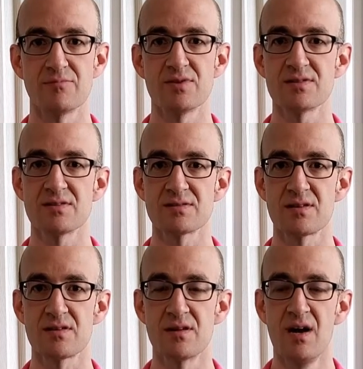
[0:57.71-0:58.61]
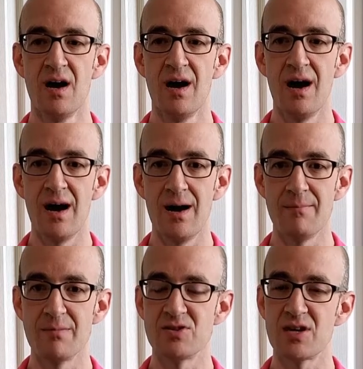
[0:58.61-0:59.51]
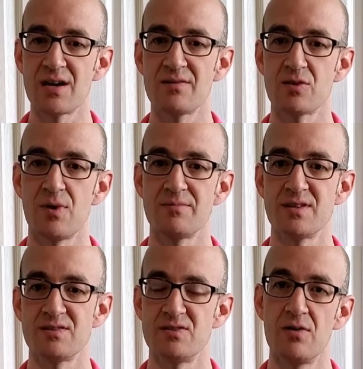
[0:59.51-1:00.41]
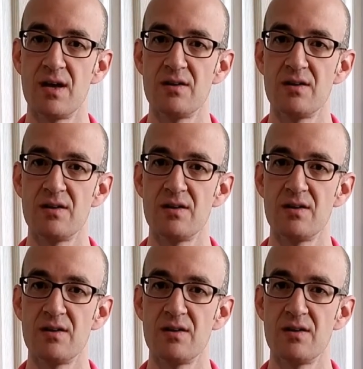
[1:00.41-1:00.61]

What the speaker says: Please consider maybe checking out their website to donate.